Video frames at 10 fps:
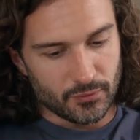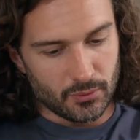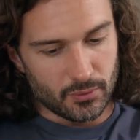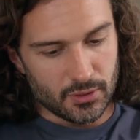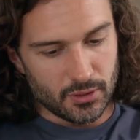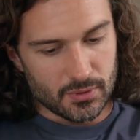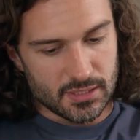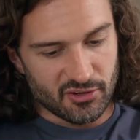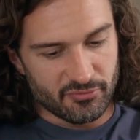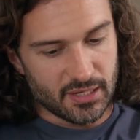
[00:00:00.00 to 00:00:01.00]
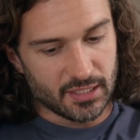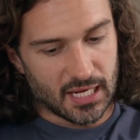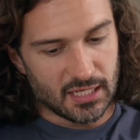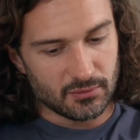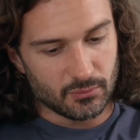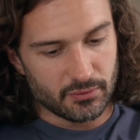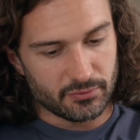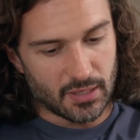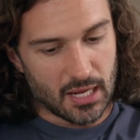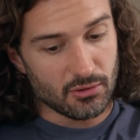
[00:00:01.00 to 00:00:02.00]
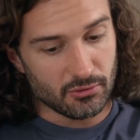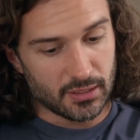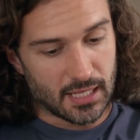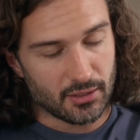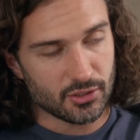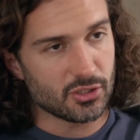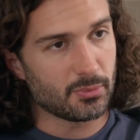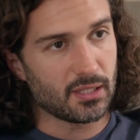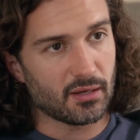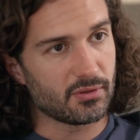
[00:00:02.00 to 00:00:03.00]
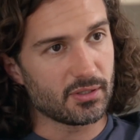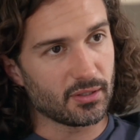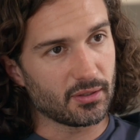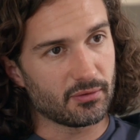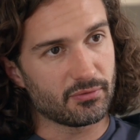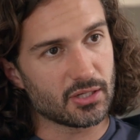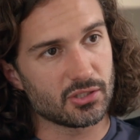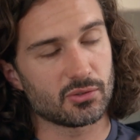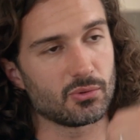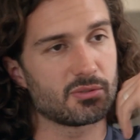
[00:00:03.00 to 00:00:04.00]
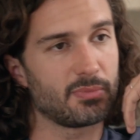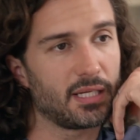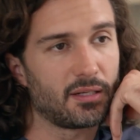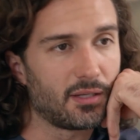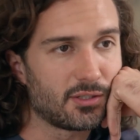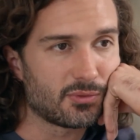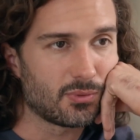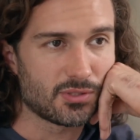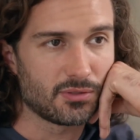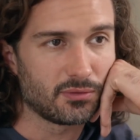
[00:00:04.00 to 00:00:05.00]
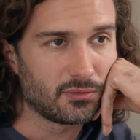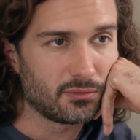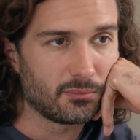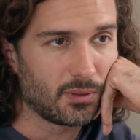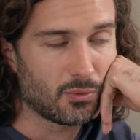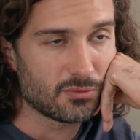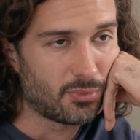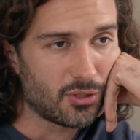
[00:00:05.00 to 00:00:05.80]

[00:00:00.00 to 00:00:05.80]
you were you were self-medicating with heroin. How could you be loving and, and affectionate towards me? Like it just wasn't it wasn't